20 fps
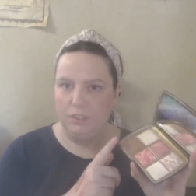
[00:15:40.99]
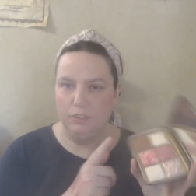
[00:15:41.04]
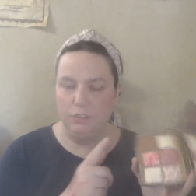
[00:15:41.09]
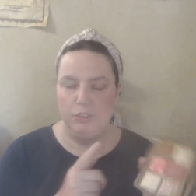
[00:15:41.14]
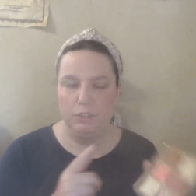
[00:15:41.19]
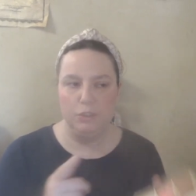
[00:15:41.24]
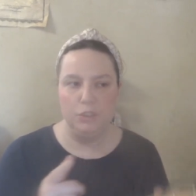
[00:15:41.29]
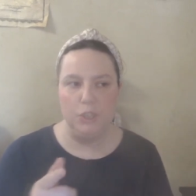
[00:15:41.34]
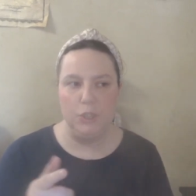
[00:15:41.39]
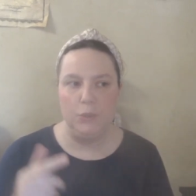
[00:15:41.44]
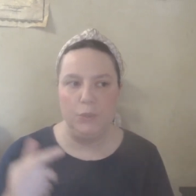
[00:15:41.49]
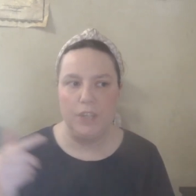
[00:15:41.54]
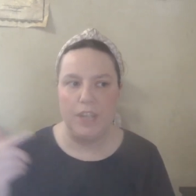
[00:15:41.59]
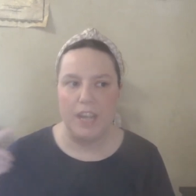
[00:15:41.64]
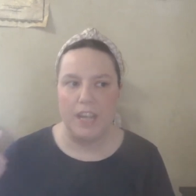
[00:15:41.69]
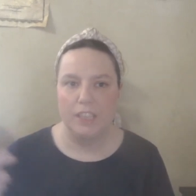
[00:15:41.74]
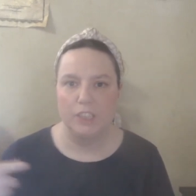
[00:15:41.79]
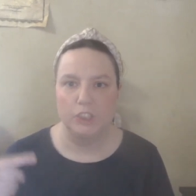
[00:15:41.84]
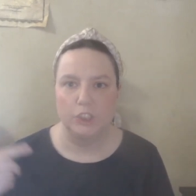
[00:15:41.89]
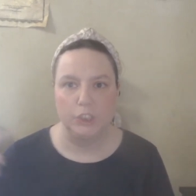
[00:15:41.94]
So you can
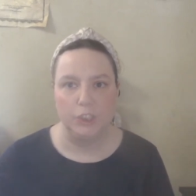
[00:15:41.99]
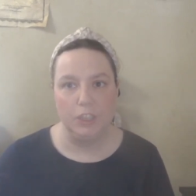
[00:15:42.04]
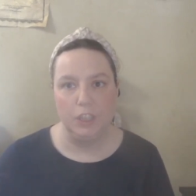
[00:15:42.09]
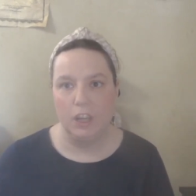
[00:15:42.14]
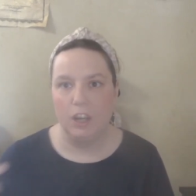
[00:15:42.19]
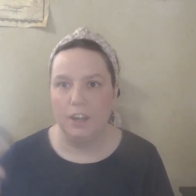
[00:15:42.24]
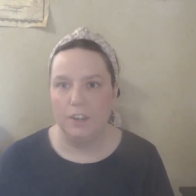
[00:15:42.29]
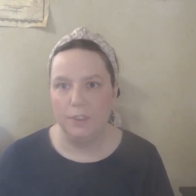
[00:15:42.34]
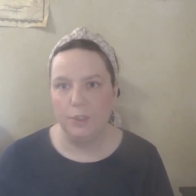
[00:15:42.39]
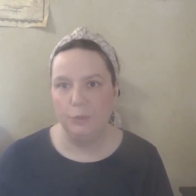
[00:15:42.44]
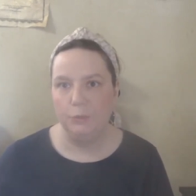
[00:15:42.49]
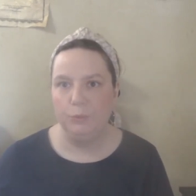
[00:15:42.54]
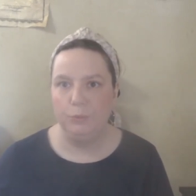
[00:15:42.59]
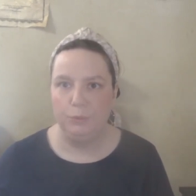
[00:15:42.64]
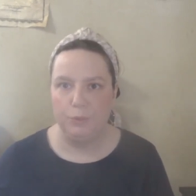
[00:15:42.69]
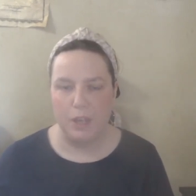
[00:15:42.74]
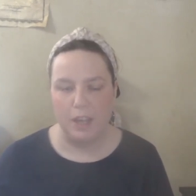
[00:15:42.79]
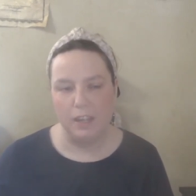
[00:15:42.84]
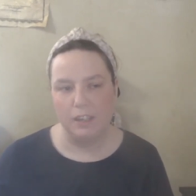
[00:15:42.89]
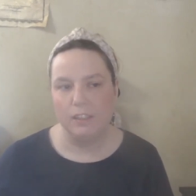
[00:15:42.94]
actually, on the
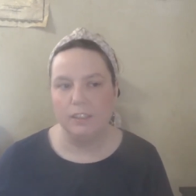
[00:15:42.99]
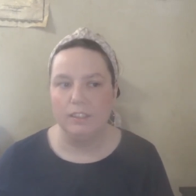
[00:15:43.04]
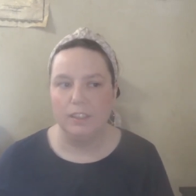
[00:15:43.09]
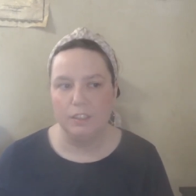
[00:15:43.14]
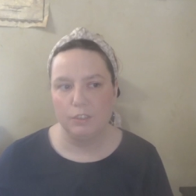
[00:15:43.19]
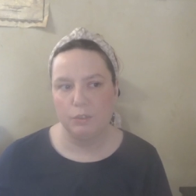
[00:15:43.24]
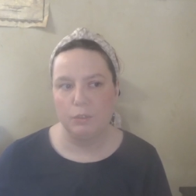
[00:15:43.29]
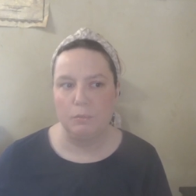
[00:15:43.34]
Hourglass